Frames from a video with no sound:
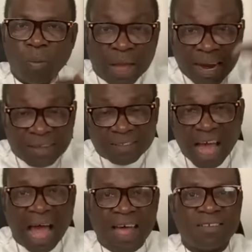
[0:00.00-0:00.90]
We
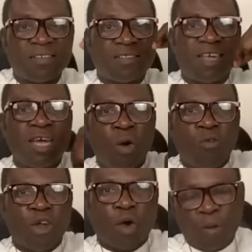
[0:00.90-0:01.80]
understand as a
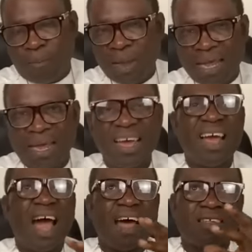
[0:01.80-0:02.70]
CEO of a company,
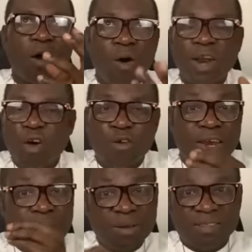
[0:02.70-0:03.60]
as the owner
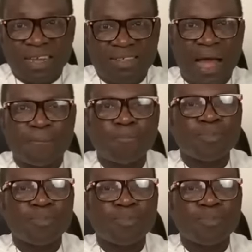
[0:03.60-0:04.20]
of any business,